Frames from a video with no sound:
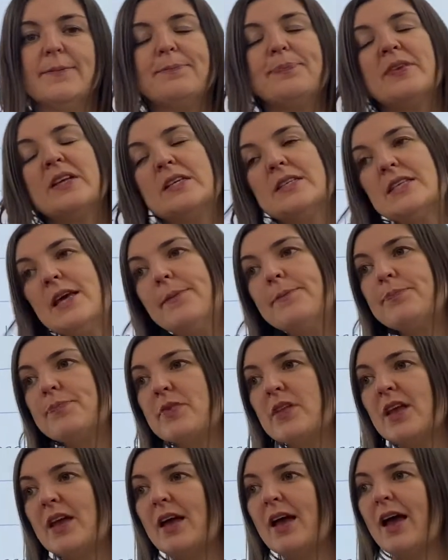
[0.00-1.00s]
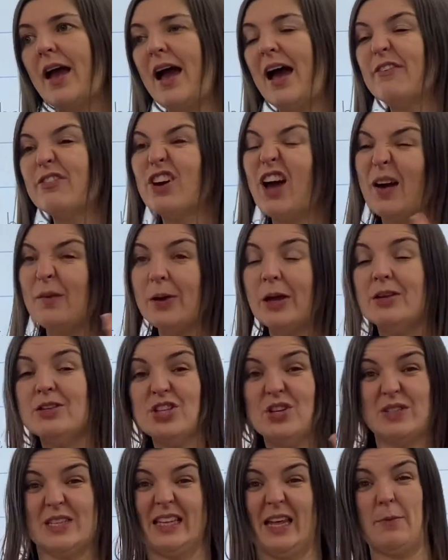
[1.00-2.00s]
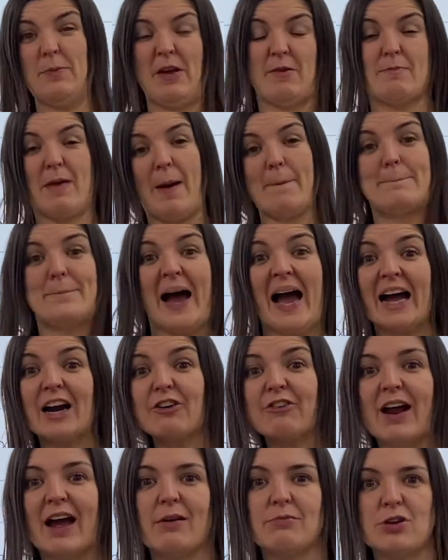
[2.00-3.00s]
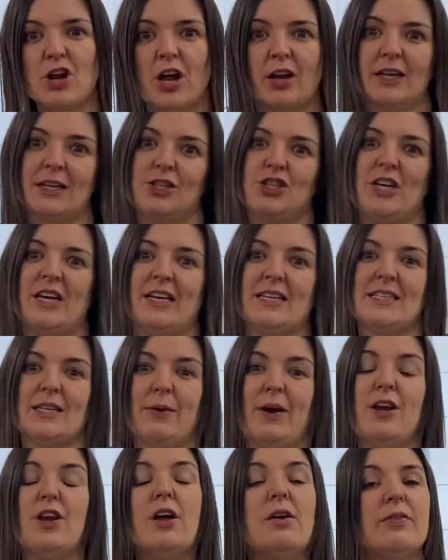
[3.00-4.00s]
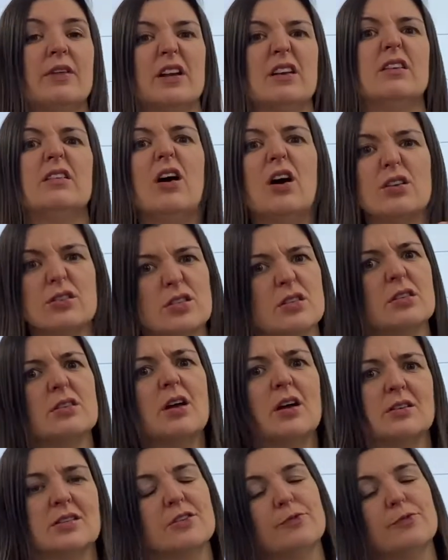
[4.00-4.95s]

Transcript: So I'm going to use a little bit of my background knowledge here. So I know that lots and lots of